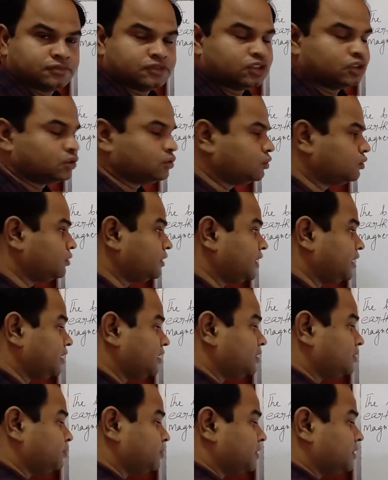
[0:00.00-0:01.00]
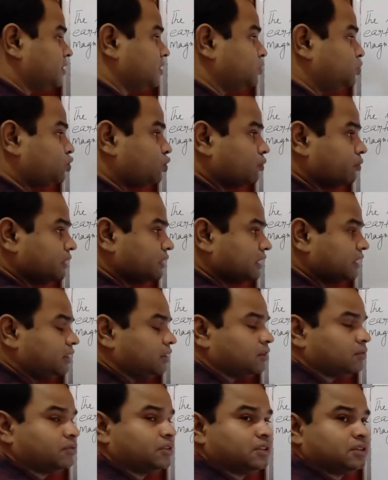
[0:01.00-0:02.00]
so as per the geometry
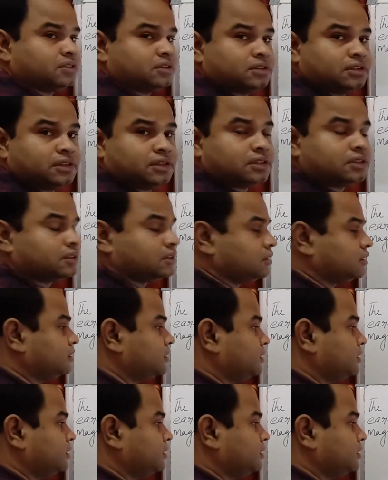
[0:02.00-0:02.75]
of this earth,